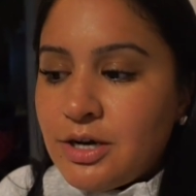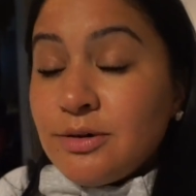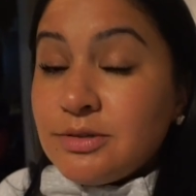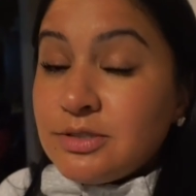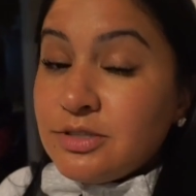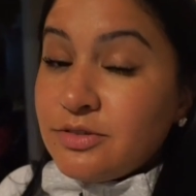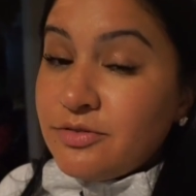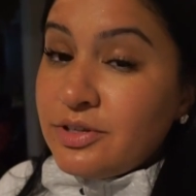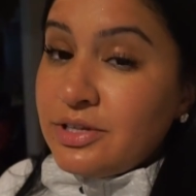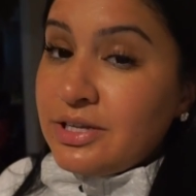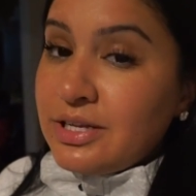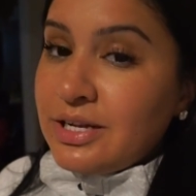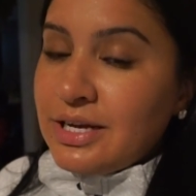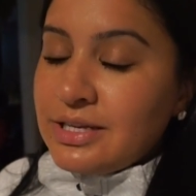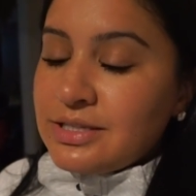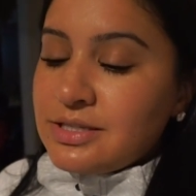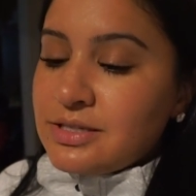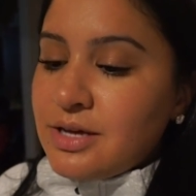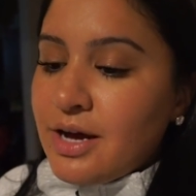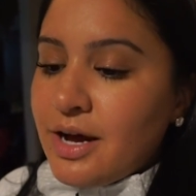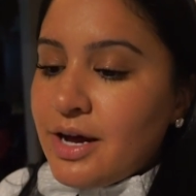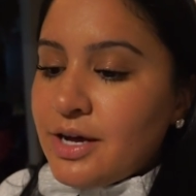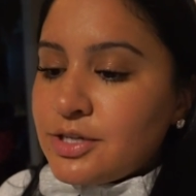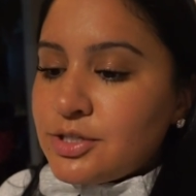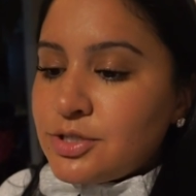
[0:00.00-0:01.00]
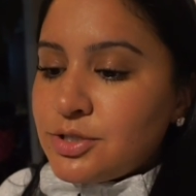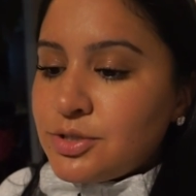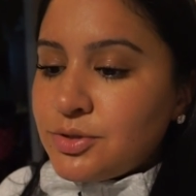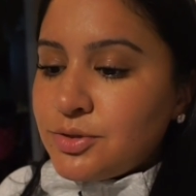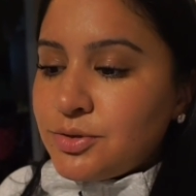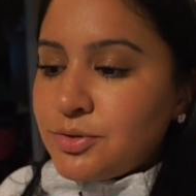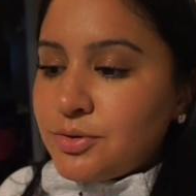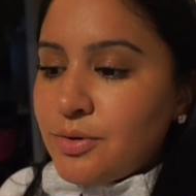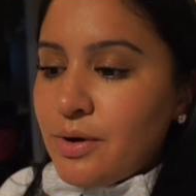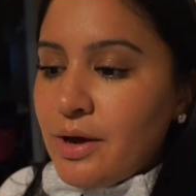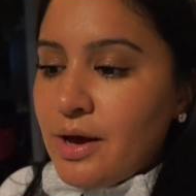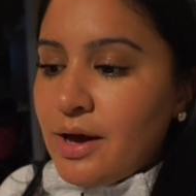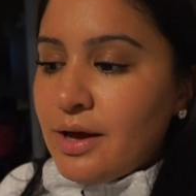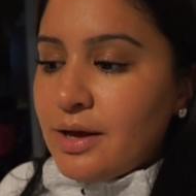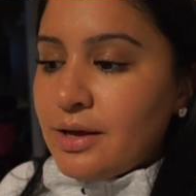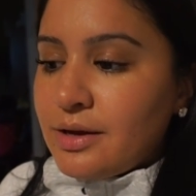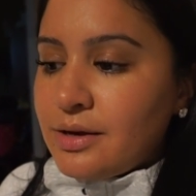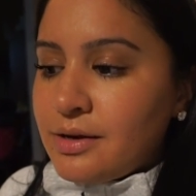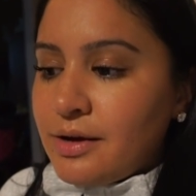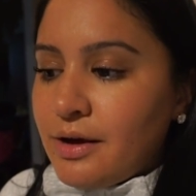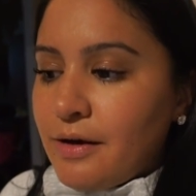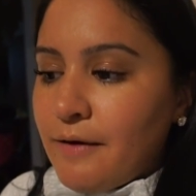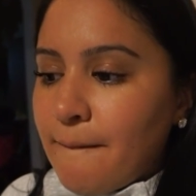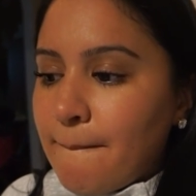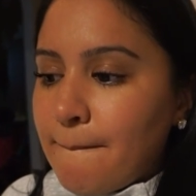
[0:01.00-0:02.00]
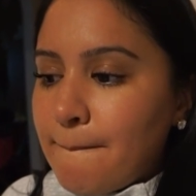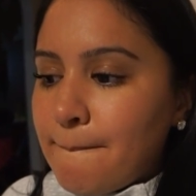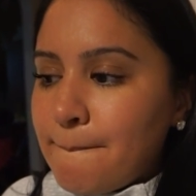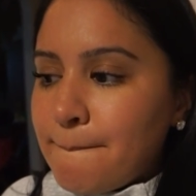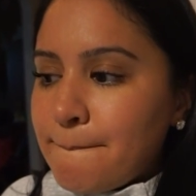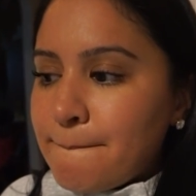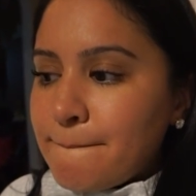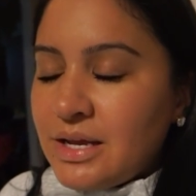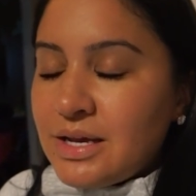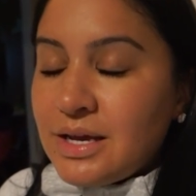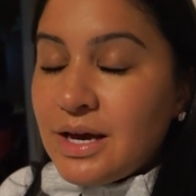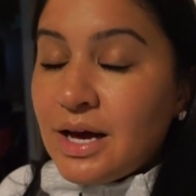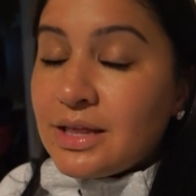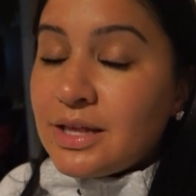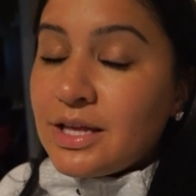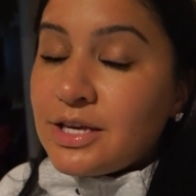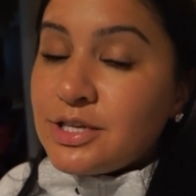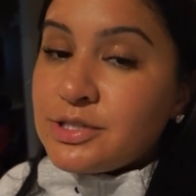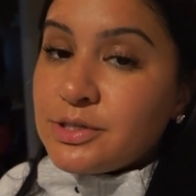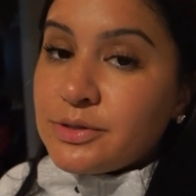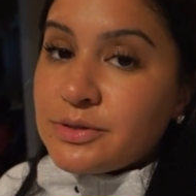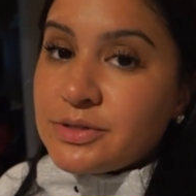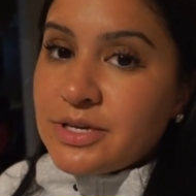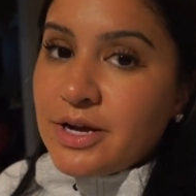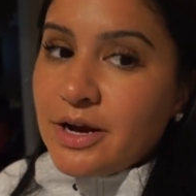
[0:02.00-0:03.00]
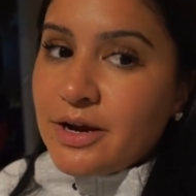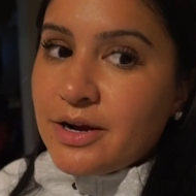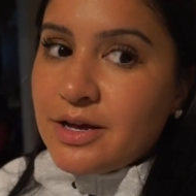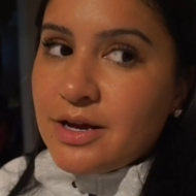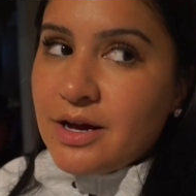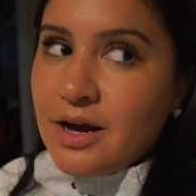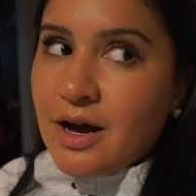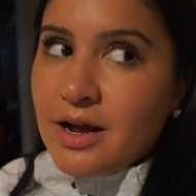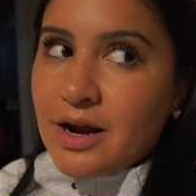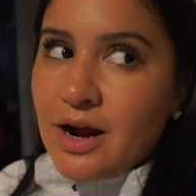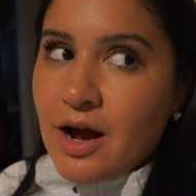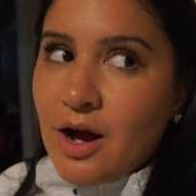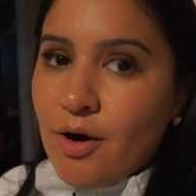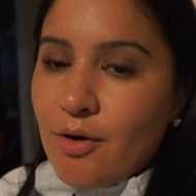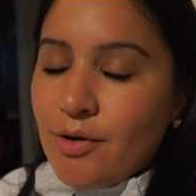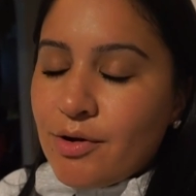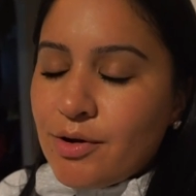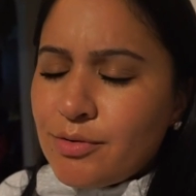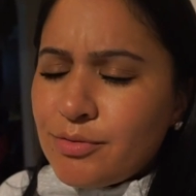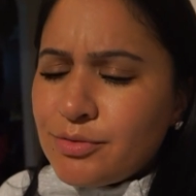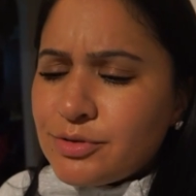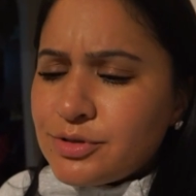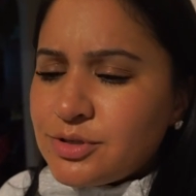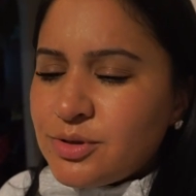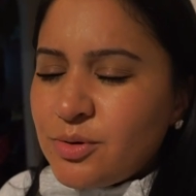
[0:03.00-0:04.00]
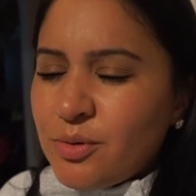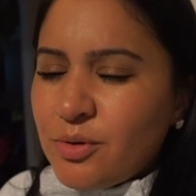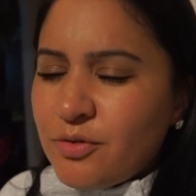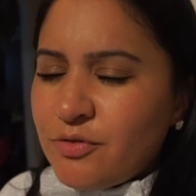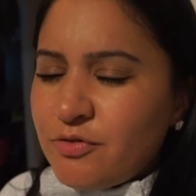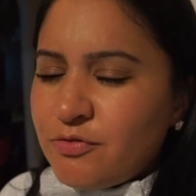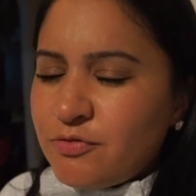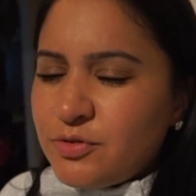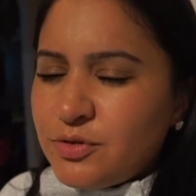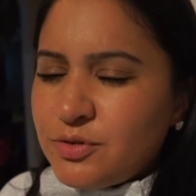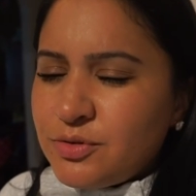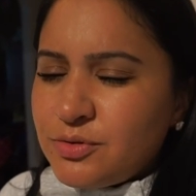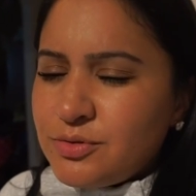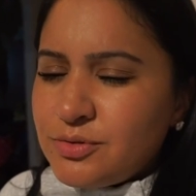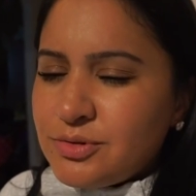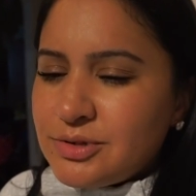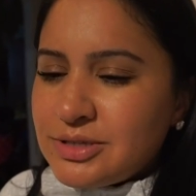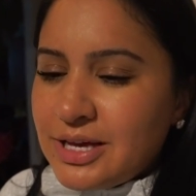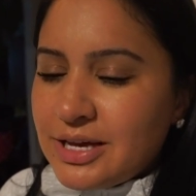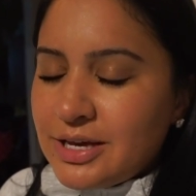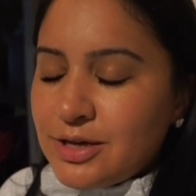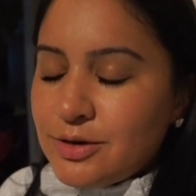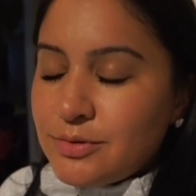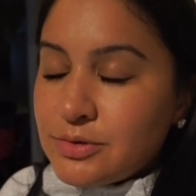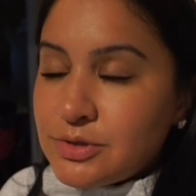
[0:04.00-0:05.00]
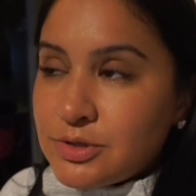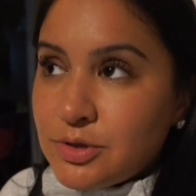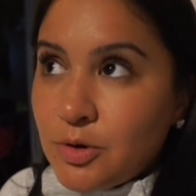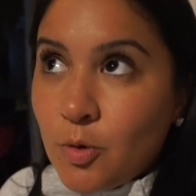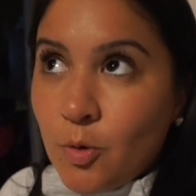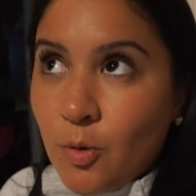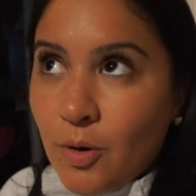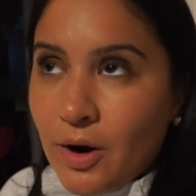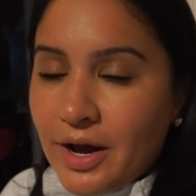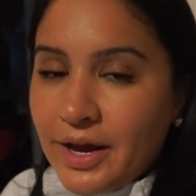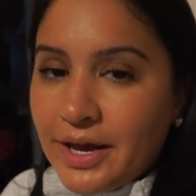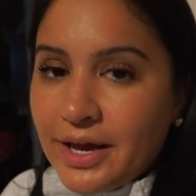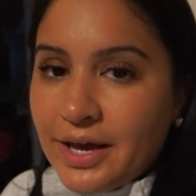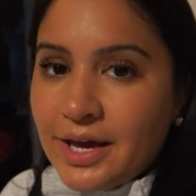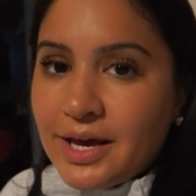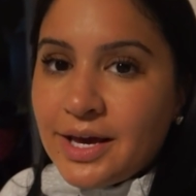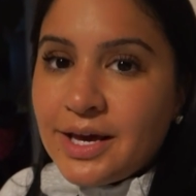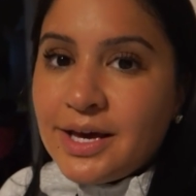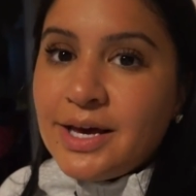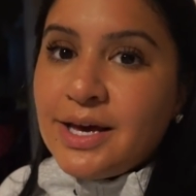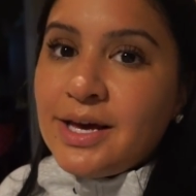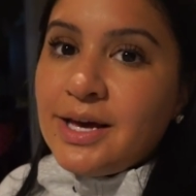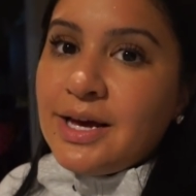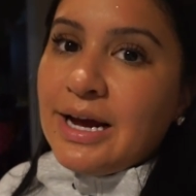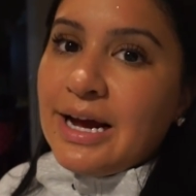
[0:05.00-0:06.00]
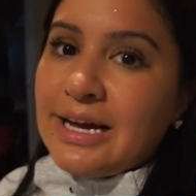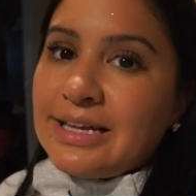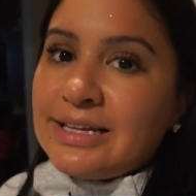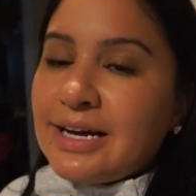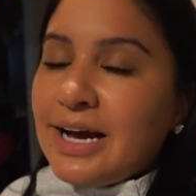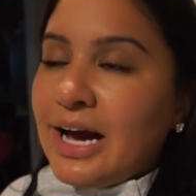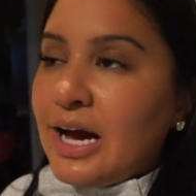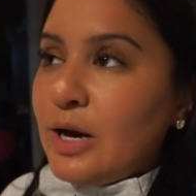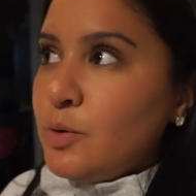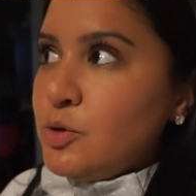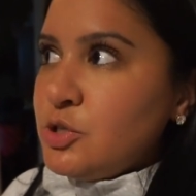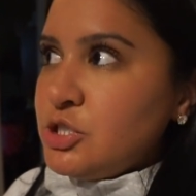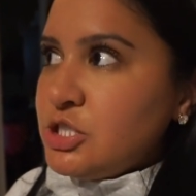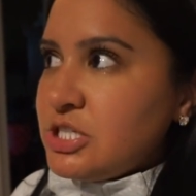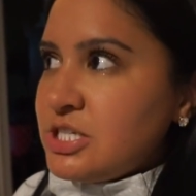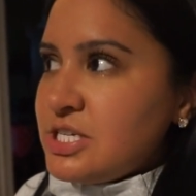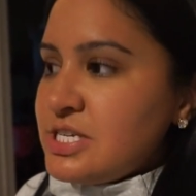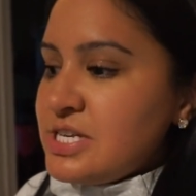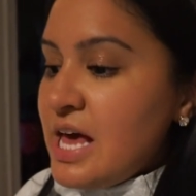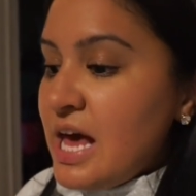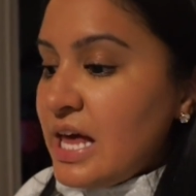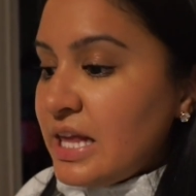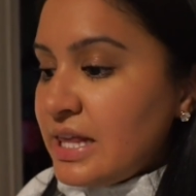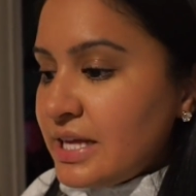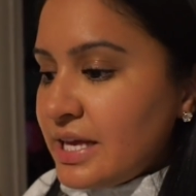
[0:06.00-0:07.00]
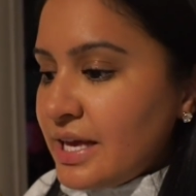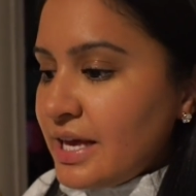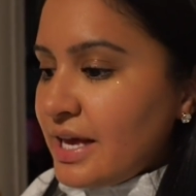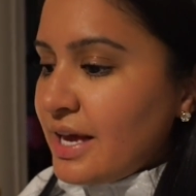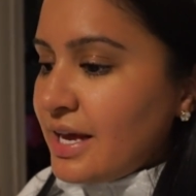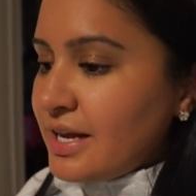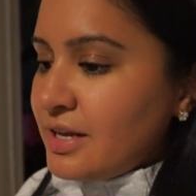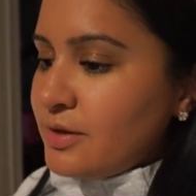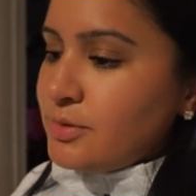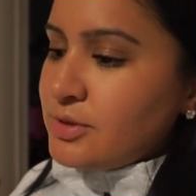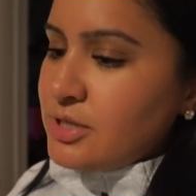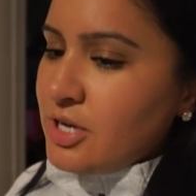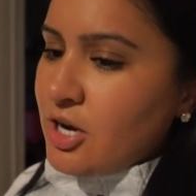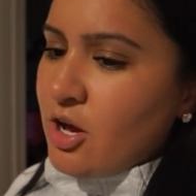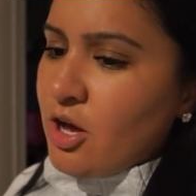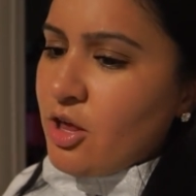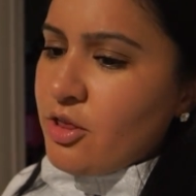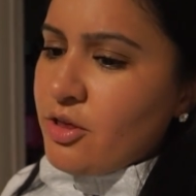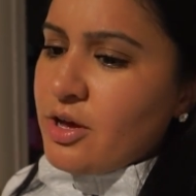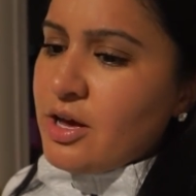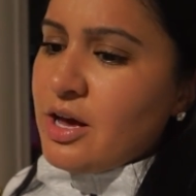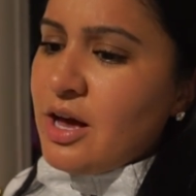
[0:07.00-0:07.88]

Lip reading: He was a really nice guy too, and he got like so scared. He got out and he was so confused, like he was so quiet, and the guy was just yelling, and he was gonna call the